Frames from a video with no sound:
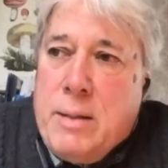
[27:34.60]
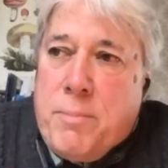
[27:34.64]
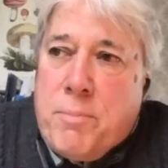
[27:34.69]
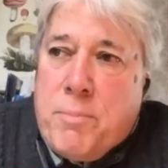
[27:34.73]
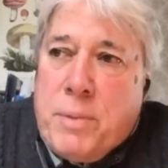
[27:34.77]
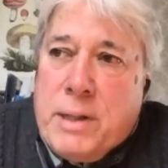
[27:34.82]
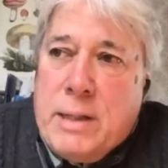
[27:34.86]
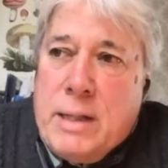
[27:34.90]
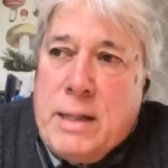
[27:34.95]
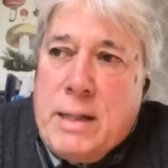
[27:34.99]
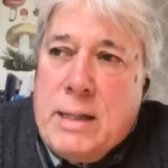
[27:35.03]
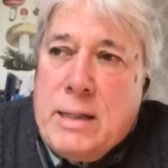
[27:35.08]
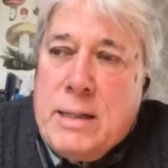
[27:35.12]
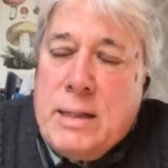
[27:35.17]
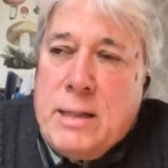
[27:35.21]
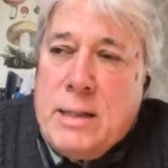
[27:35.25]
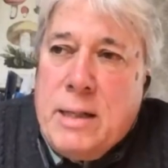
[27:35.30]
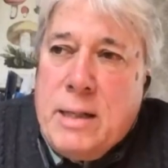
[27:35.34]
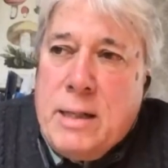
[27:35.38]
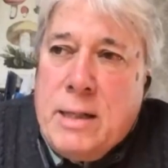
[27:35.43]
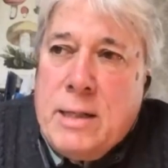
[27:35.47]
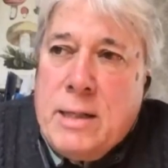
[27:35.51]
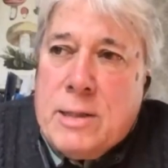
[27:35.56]
But
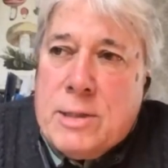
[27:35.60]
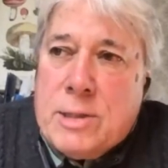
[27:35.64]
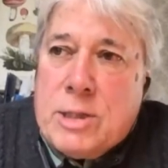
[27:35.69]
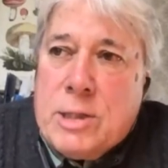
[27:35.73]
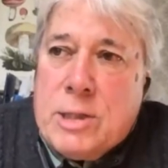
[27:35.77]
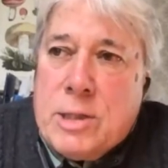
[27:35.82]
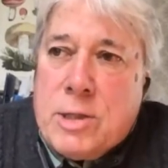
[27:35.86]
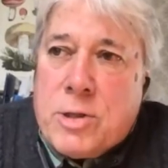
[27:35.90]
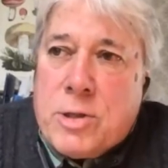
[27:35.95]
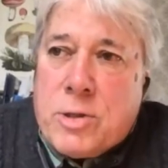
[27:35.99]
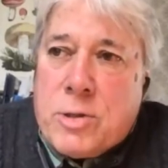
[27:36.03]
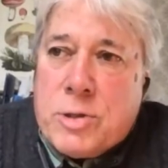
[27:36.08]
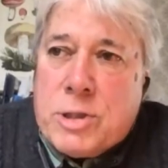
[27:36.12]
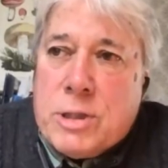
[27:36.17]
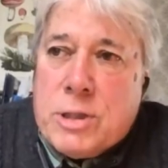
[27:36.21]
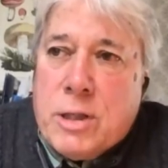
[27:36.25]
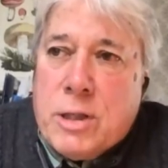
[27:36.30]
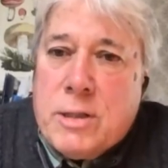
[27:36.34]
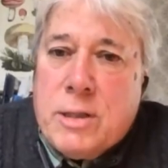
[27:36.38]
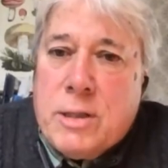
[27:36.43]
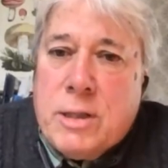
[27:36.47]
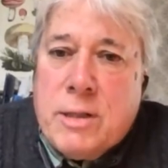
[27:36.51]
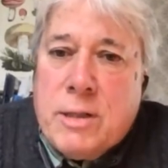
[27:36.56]
in his years
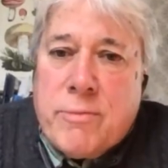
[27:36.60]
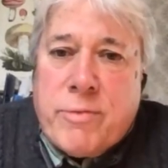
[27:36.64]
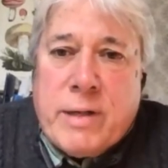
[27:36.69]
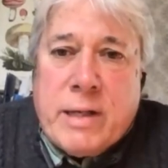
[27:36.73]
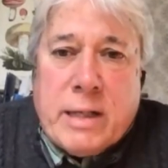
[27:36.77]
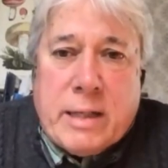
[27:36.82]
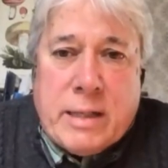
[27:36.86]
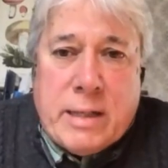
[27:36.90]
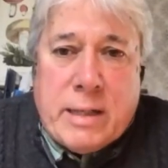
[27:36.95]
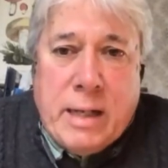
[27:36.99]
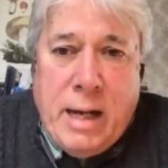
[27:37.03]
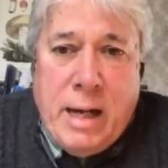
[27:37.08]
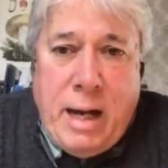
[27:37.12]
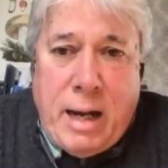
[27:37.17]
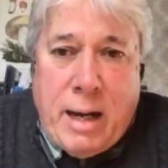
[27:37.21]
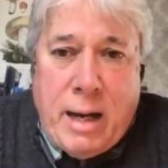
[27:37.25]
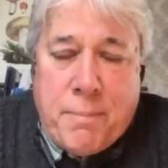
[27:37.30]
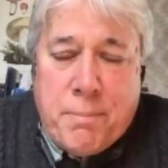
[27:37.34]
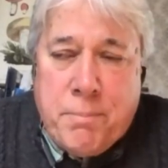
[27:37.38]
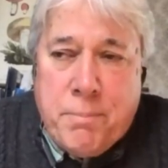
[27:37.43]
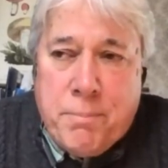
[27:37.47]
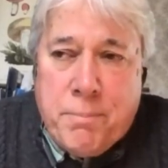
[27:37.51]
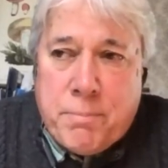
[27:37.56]
in
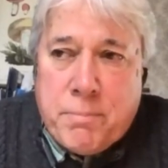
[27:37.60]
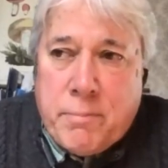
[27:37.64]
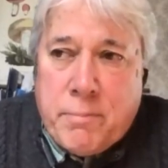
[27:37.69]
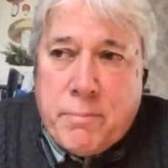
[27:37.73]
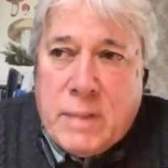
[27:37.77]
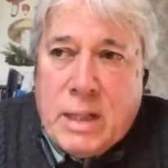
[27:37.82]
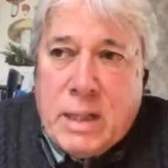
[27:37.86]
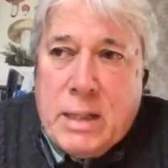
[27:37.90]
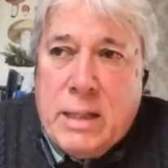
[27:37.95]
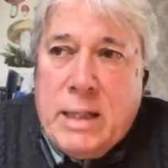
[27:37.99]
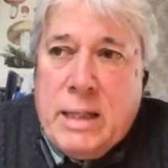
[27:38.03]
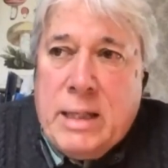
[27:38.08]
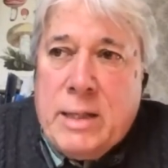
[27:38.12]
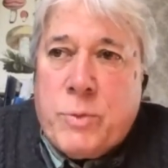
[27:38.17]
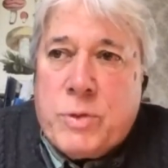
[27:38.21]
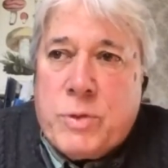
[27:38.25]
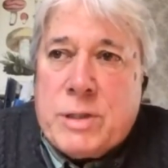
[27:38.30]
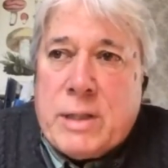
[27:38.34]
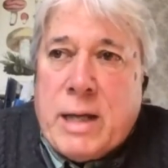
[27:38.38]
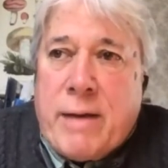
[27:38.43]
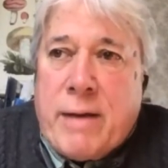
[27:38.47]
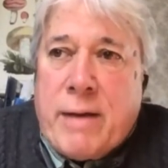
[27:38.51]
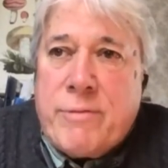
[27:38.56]
Vietnam, he
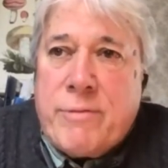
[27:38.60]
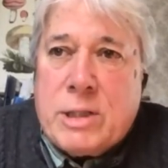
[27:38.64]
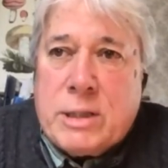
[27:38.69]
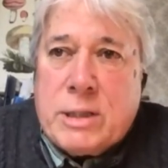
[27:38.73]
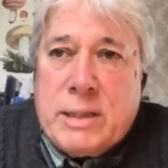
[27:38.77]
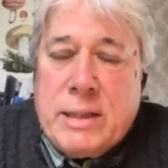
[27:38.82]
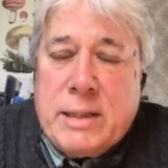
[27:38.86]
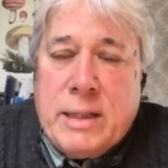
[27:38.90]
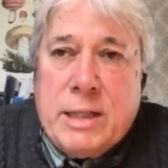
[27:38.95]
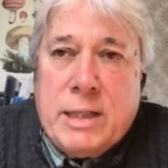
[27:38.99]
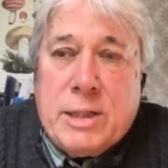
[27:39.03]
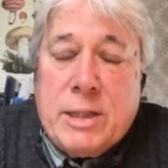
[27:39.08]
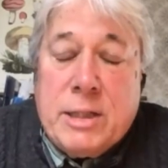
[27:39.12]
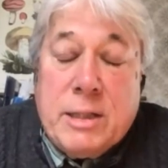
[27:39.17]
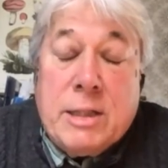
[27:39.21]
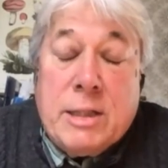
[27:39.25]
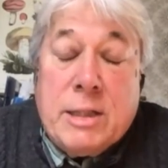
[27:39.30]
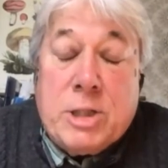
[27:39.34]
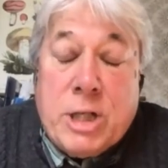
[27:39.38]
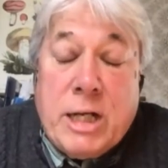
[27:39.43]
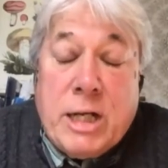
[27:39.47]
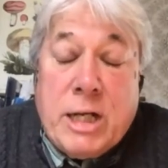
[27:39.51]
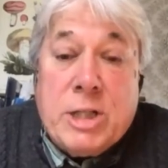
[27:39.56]
was obviously he
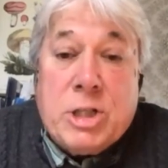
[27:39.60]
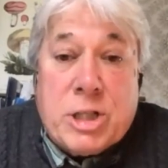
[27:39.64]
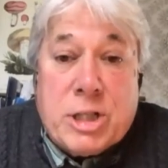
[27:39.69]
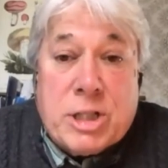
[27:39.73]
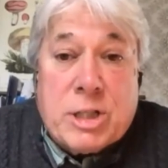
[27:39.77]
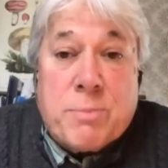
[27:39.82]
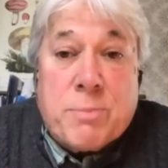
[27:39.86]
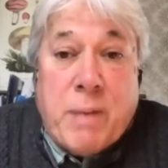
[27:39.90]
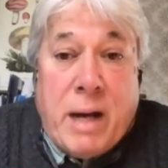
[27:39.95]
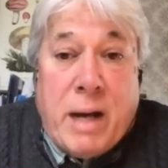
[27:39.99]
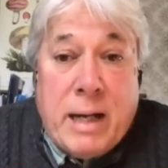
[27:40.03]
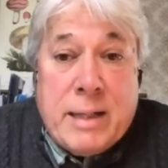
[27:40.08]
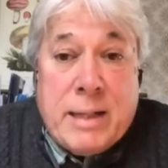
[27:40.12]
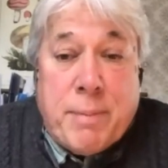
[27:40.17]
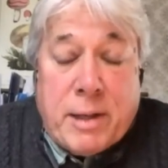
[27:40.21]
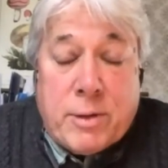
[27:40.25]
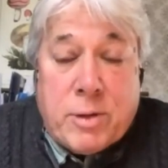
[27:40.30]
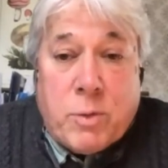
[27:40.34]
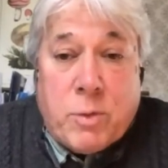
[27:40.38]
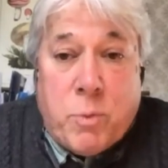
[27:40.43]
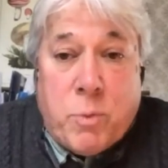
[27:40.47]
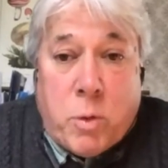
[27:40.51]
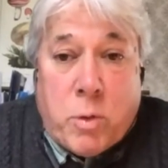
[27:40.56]
he changed his mind
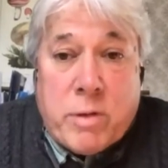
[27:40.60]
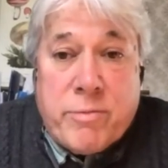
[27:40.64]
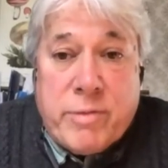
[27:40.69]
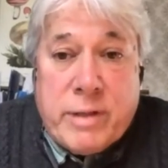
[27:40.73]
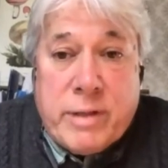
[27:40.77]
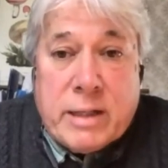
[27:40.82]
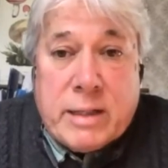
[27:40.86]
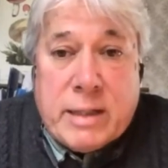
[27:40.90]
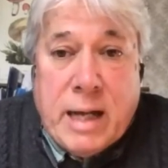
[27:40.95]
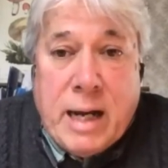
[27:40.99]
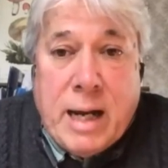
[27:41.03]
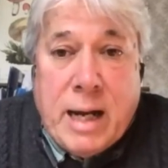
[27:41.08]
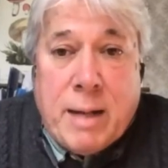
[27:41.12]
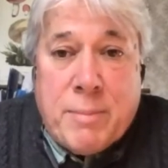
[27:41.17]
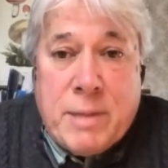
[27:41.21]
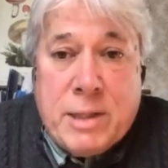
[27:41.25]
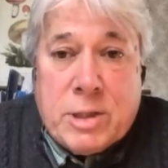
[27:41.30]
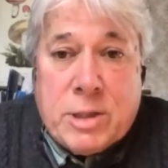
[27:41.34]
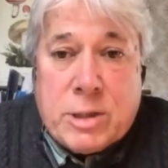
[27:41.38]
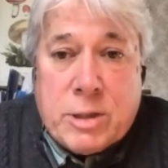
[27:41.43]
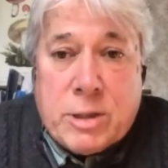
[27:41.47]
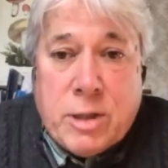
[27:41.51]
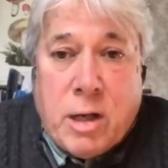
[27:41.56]
about the war in Vietnam.
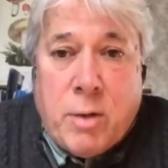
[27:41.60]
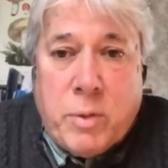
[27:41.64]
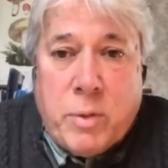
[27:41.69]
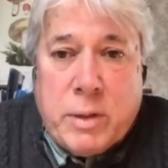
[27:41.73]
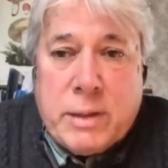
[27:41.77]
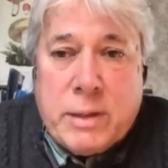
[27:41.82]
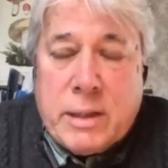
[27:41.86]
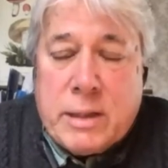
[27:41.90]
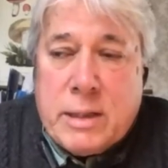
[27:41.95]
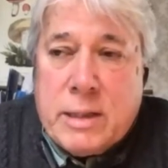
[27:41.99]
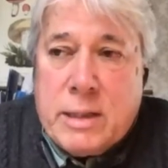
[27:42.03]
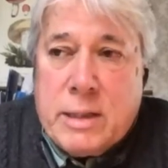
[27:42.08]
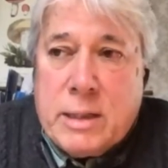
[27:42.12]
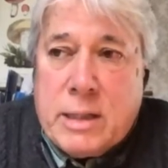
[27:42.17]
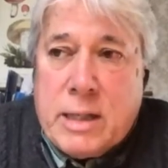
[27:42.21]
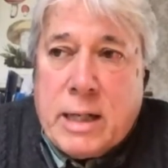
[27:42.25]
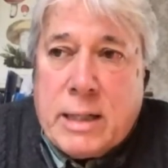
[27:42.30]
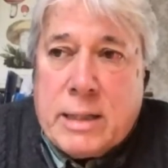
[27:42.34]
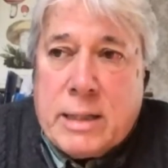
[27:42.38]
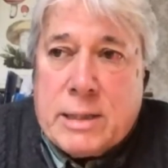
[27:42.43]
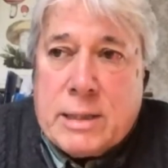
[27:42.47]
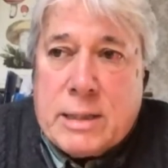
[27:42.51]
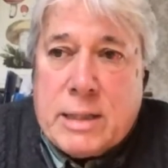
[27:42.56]
He saw what the
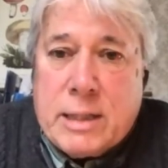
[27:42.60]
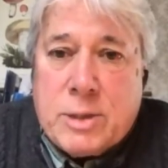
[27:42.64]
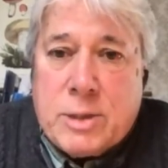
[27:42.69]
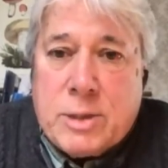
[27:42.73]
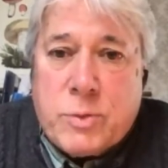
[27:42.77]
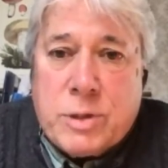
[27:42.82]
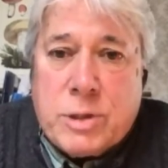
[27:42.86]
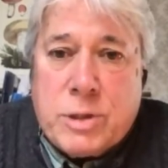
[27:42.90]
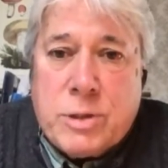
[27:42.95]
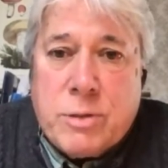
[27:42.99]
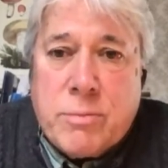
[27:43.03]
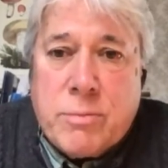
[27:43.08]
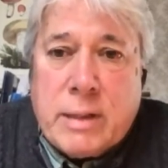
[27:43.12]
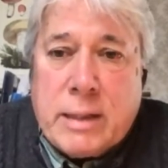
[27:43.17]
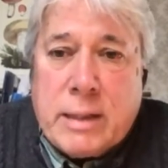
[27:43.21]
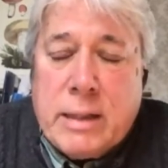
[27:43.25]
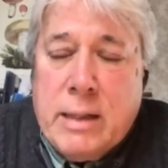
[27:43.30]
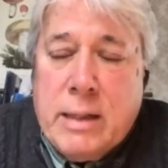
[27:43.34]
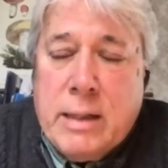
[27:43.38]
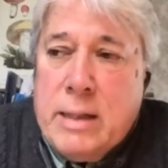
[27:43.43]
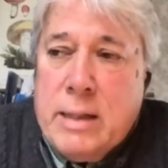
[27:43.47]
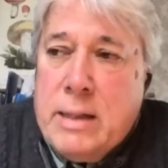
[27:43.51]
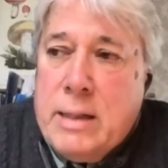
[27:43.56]
United States was doing,
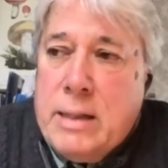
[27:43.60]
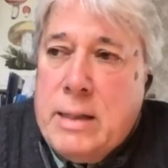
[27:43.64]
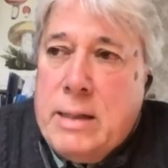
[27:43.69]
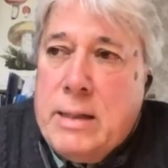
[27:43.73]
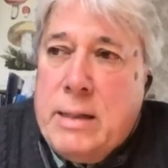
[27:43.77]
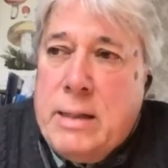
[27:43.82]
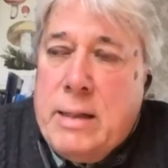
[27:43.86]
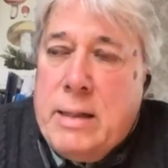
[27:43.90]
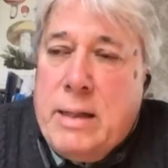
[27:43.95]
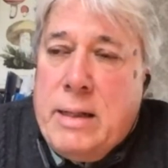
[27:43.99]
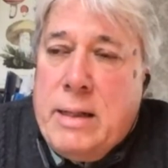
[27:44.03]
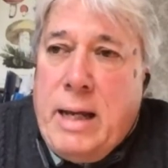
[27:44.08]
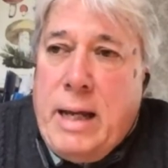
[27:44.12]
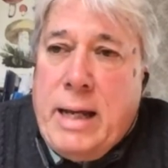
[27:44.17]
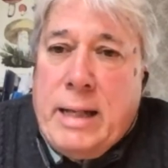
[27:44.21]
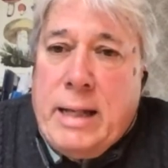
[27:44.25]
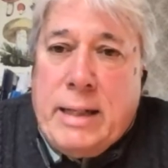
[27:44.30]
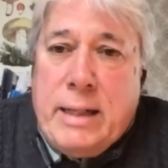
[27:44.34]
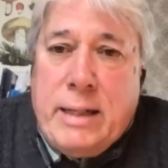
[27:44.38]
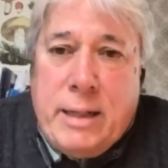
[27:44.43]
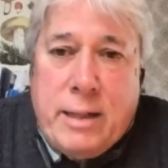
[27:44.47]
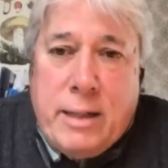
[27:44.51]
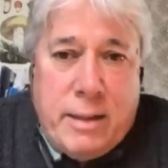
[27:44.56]

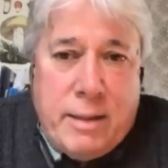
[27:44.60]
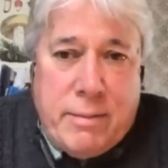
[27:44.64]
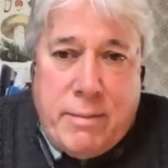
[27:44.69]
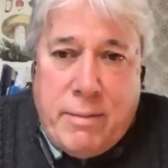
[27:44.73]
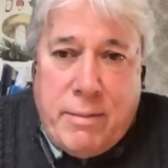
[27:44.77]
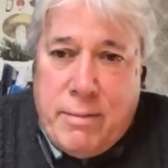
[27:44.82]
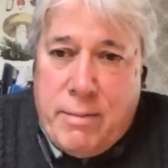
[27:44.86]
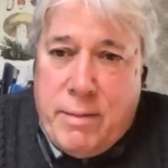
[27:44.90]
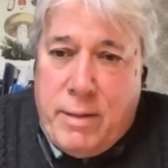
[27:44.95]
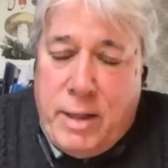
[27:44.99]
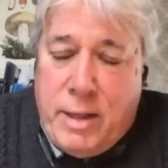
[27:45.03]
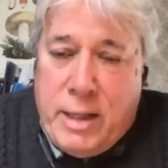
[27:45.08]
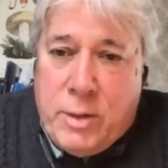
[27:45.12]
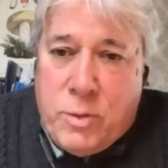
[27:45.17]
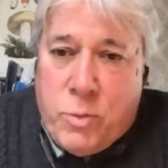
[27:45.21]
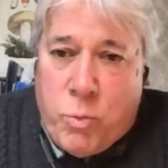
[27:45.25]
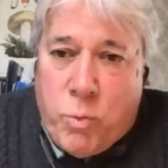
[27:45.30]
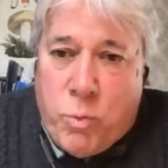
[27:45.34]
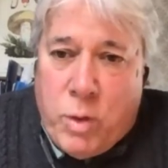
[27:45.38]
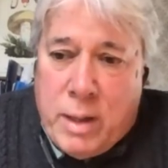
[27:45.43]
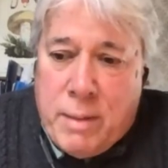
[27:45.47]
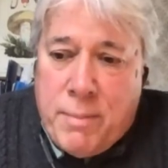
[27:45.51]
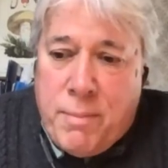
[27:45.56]
and in
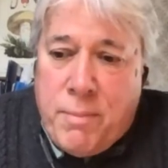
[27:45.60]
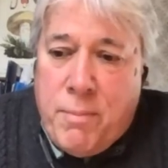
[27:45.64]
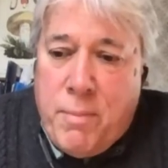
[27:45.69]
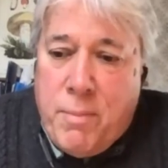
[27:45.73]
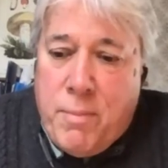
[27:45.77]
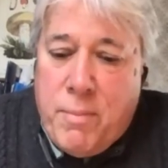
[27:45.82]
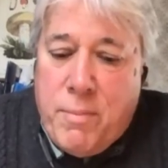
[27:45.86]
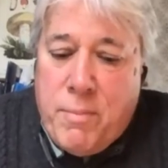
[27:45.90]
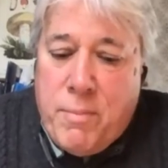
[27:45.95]
one